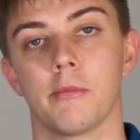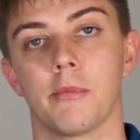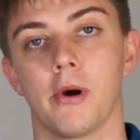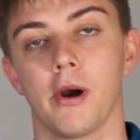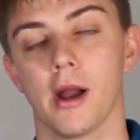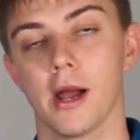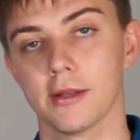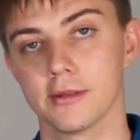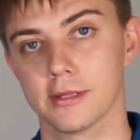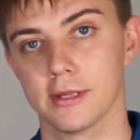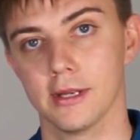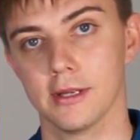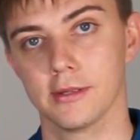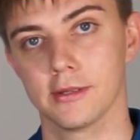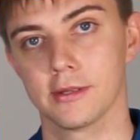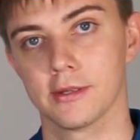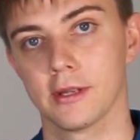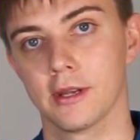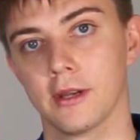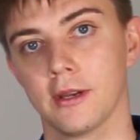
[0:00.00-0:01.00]

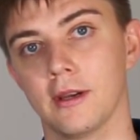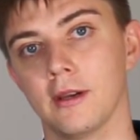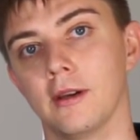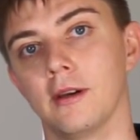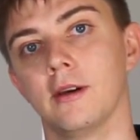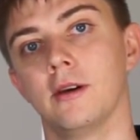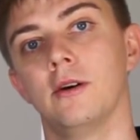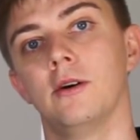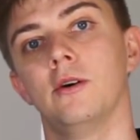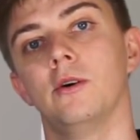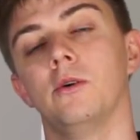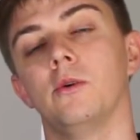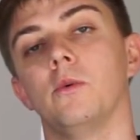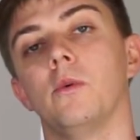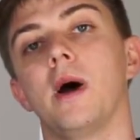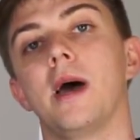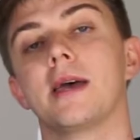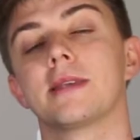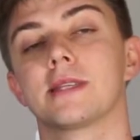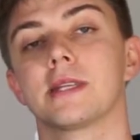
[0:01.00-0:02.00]
process.
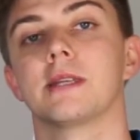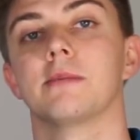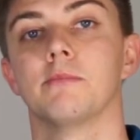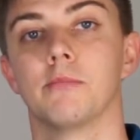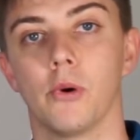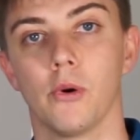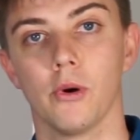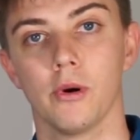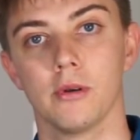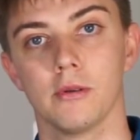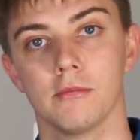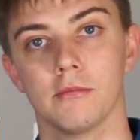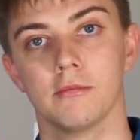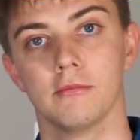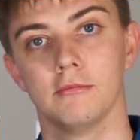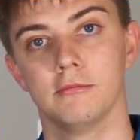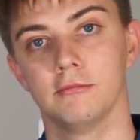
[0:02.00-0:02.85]
Why is it important?